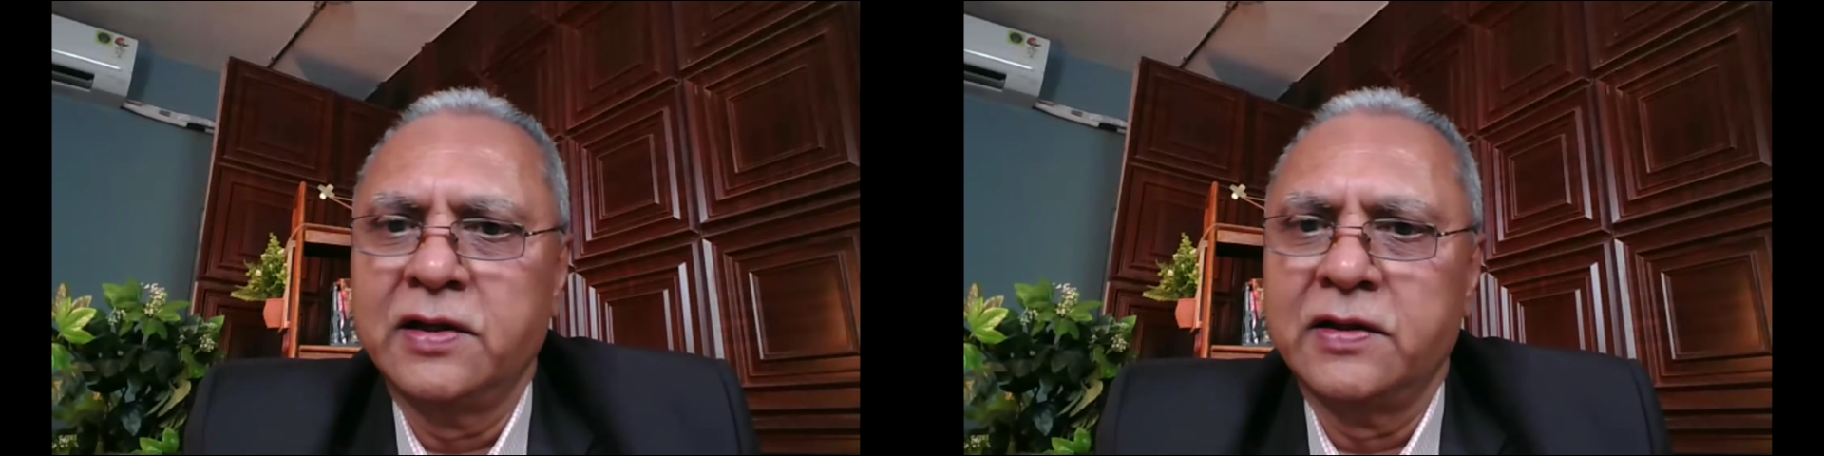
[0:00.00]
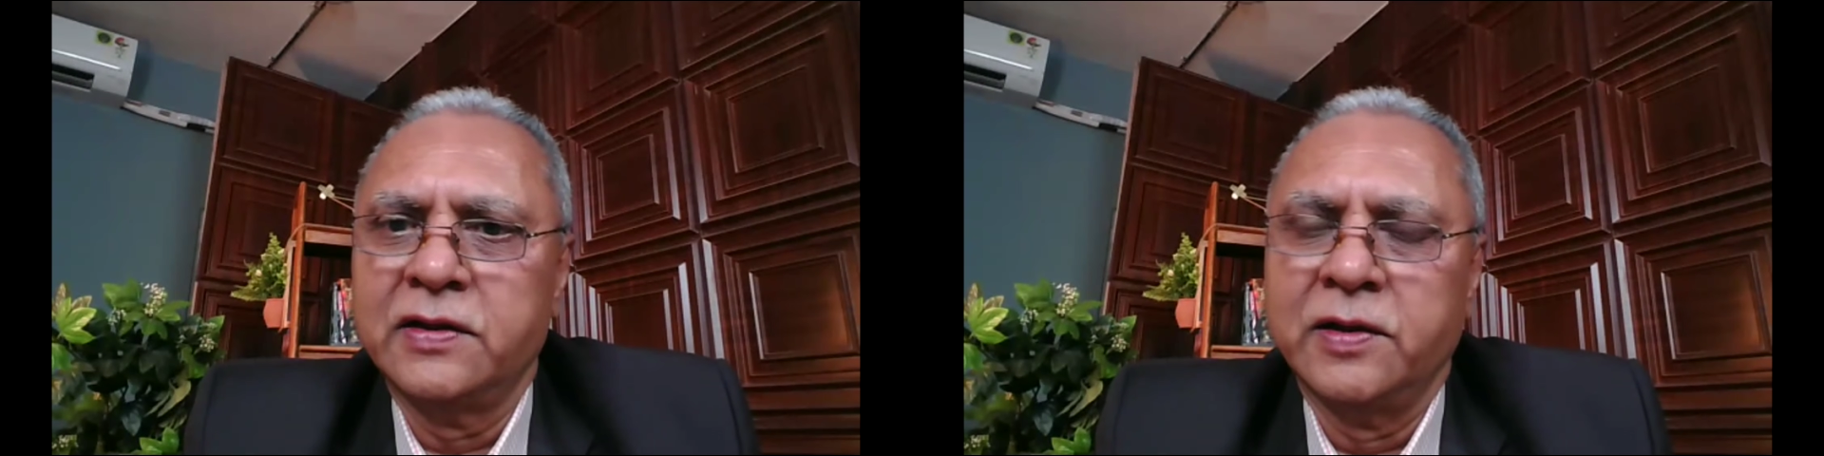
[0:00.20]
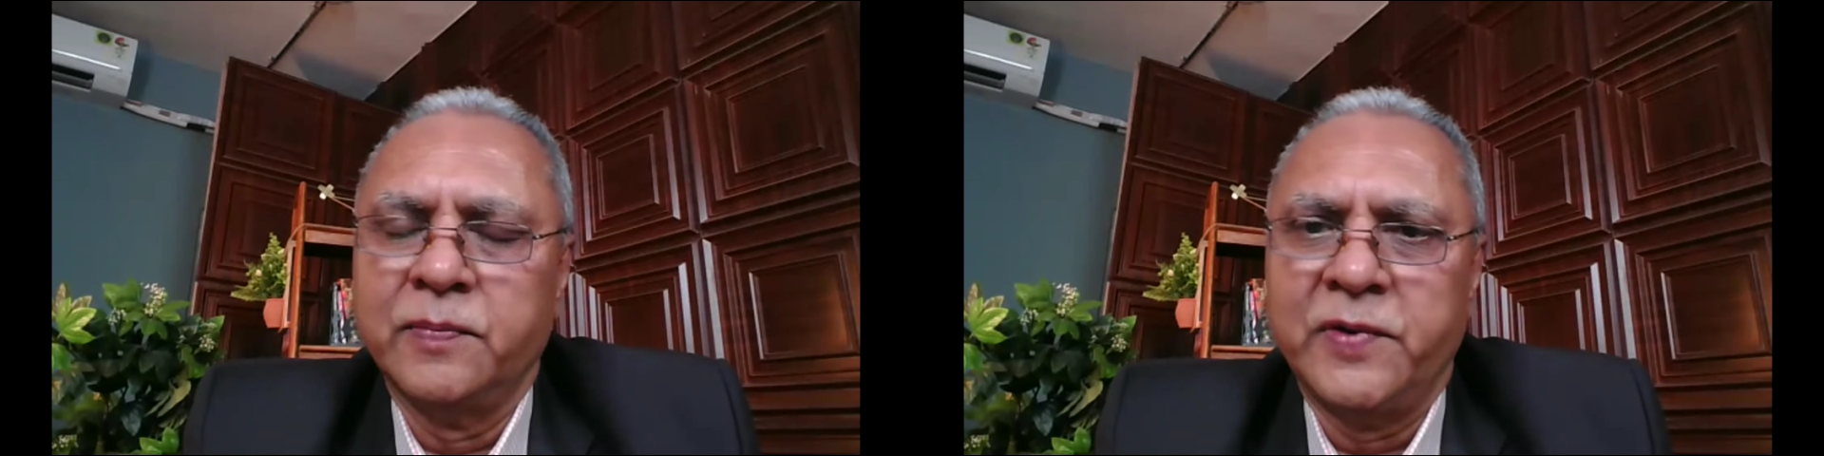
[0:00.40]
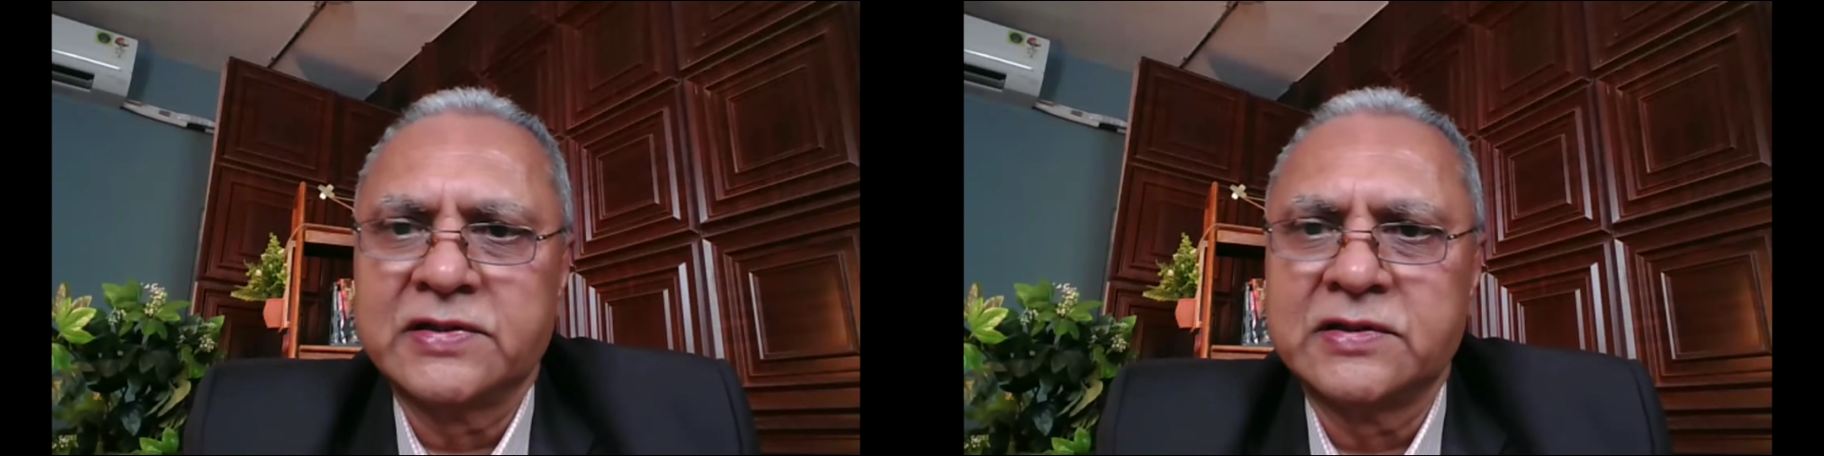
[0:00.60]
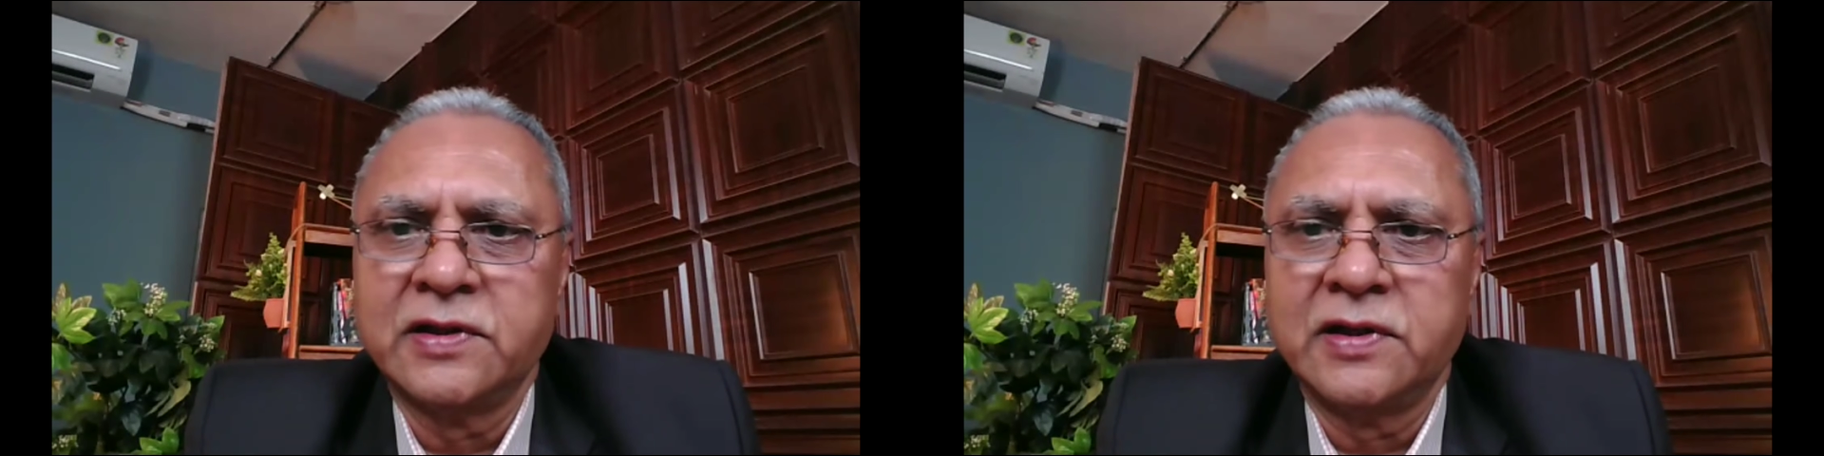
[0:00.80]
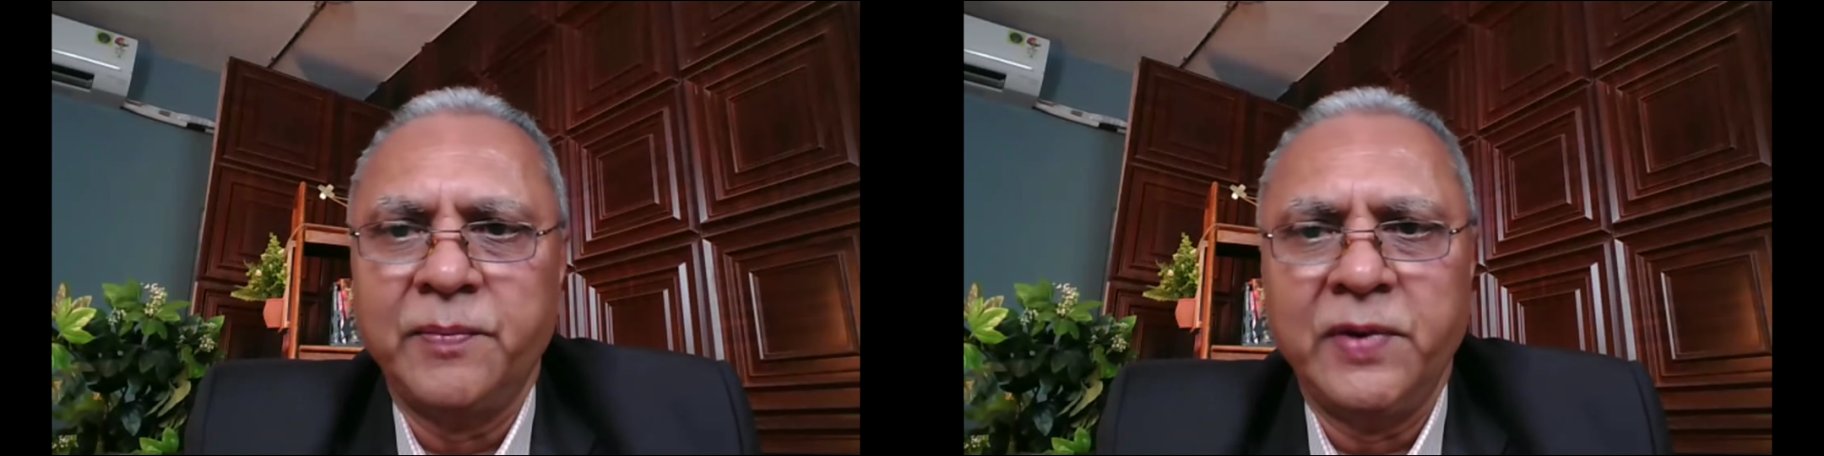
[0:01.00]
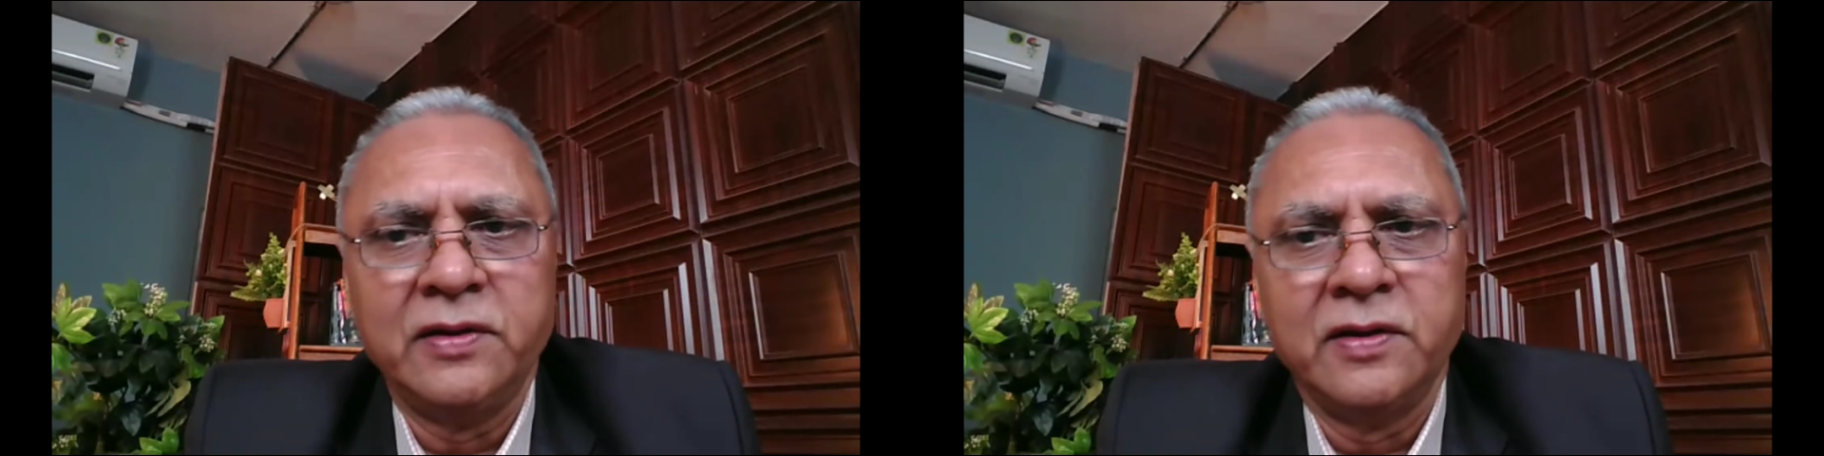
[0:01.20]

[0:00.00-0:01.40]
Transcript: the personal, I mean,